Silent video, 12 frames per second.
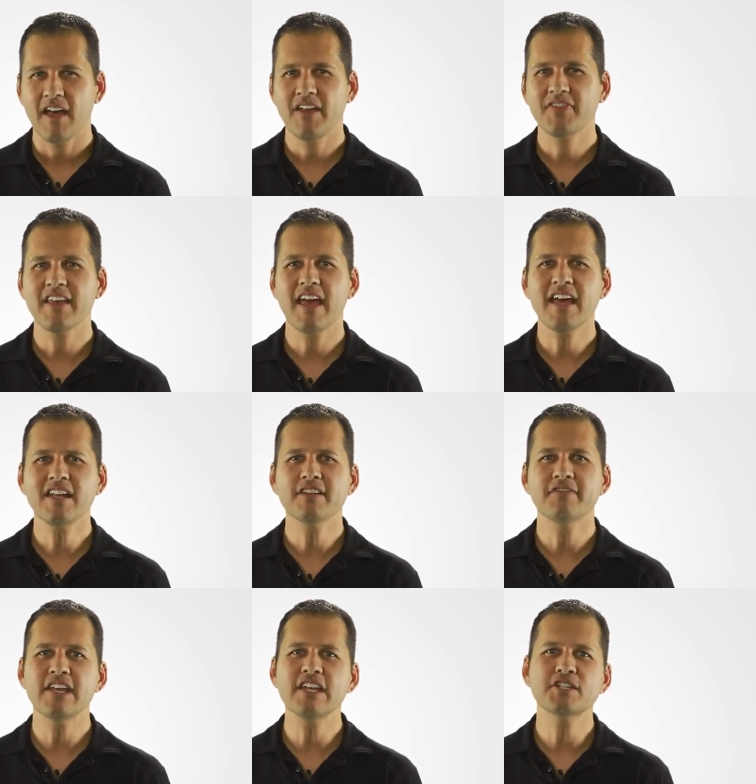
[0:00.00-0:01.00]
At the end
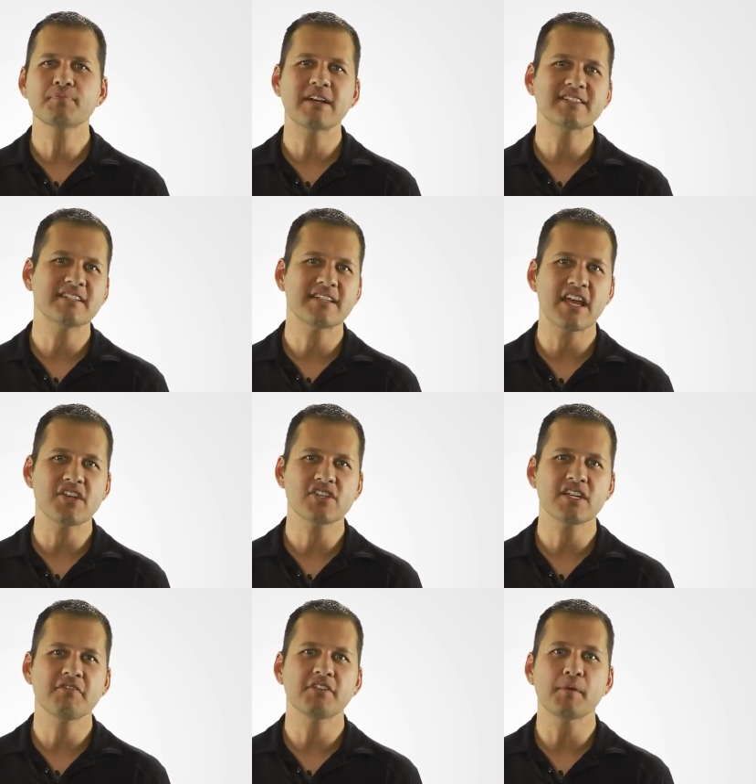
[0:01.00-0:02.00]
of each
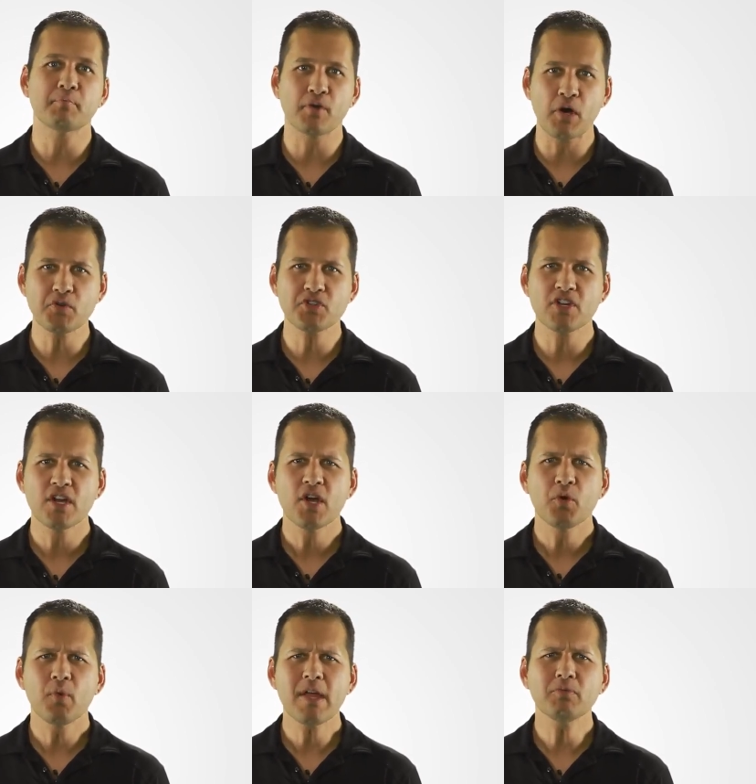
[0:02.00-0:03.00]
presentation of an approach,
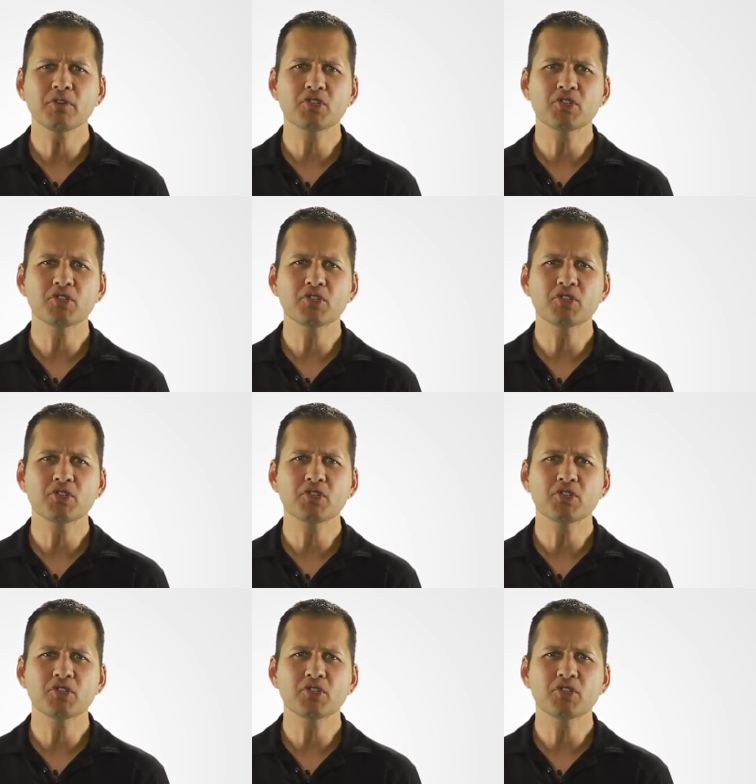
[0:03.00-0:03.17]
we will